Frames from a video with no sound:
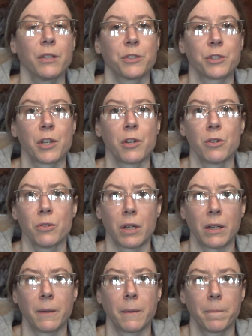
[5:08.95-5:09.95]
So
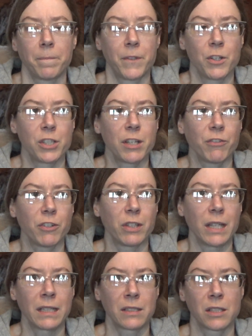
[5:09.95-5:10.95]
there's different
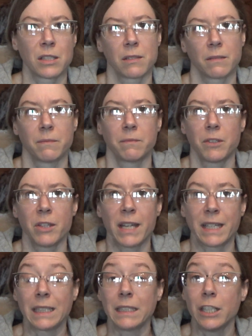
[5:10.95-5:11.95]
things
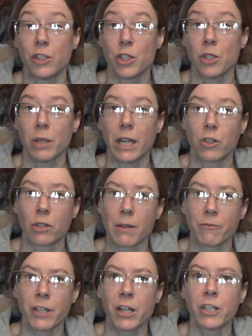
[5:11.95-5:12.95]
that can lead to a
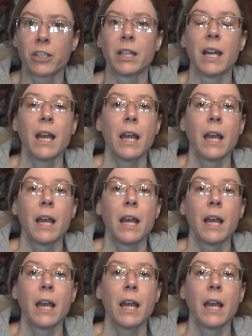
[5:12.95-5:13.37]
crop failure,